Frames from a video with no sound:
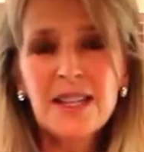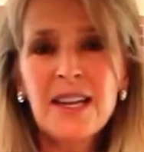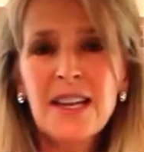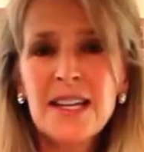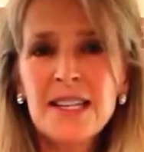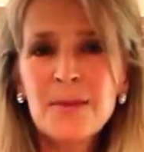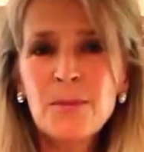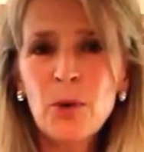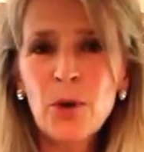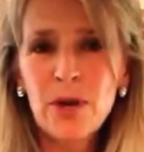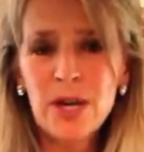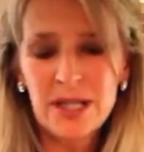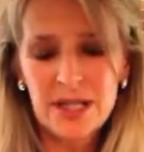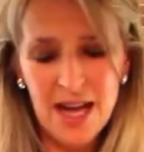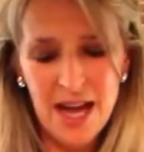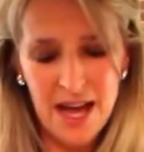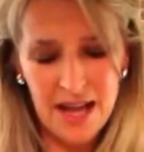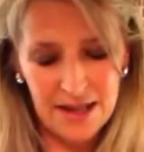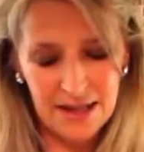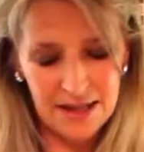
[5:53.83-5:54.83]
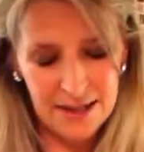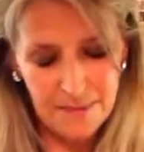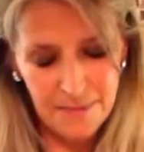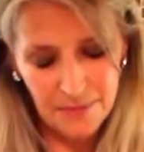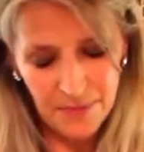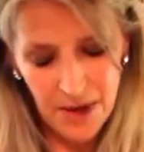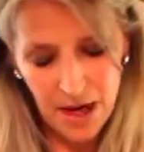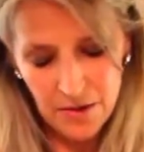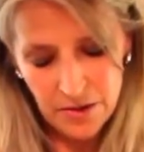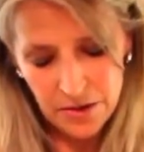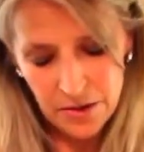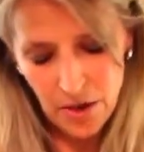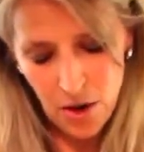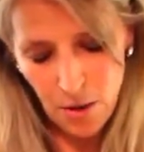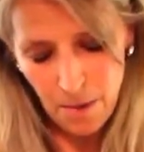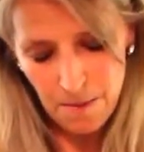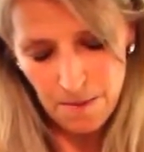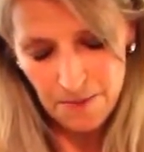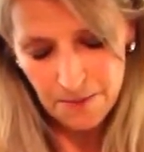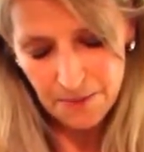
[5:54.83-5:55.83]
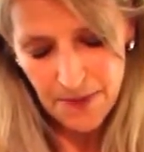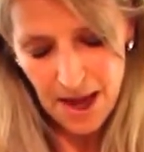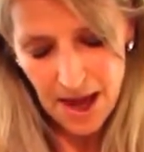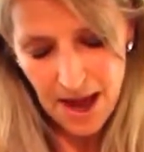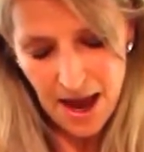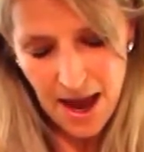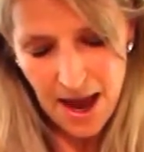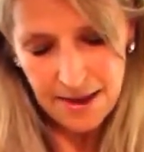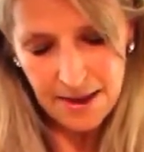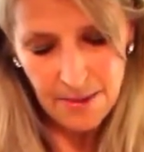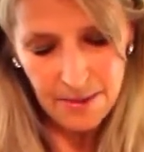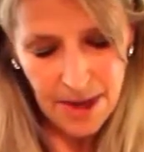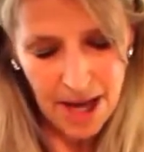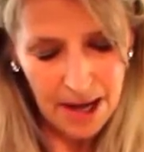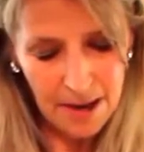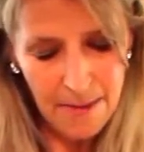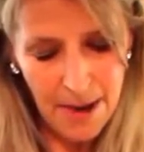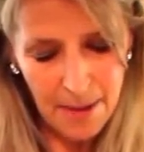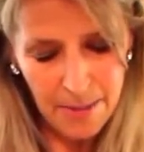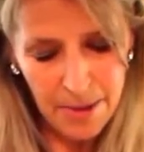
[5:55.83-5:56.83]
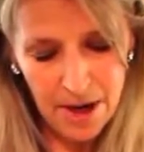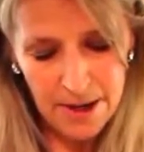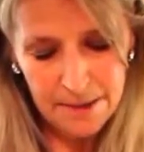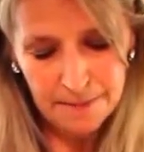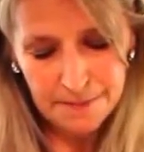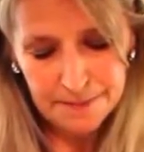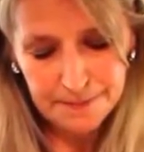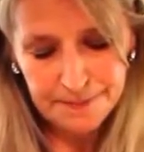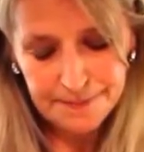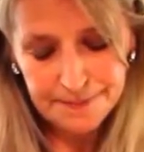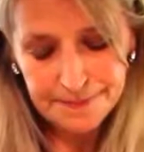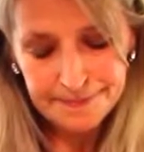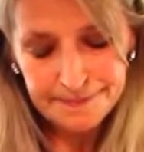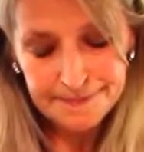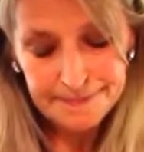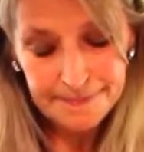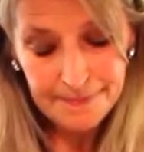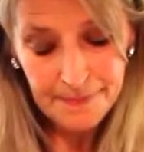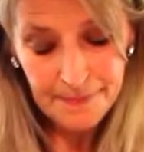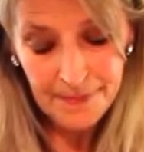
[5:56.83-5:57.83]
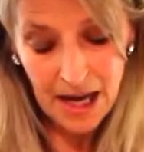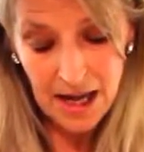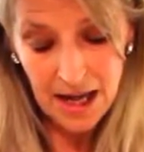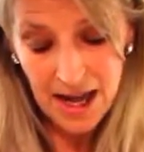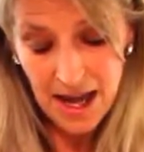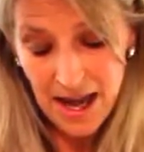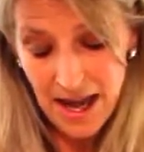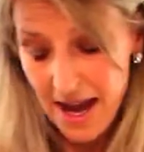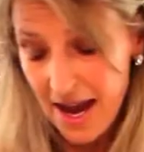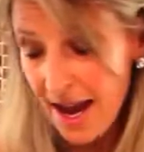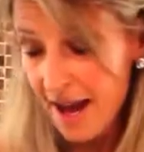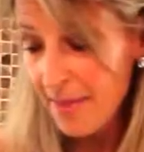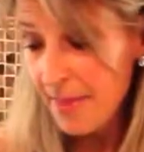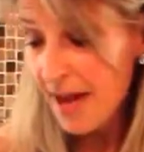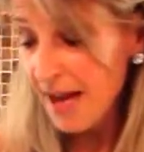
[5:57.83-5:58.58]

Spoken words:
It's more intense. So add the black pepper, and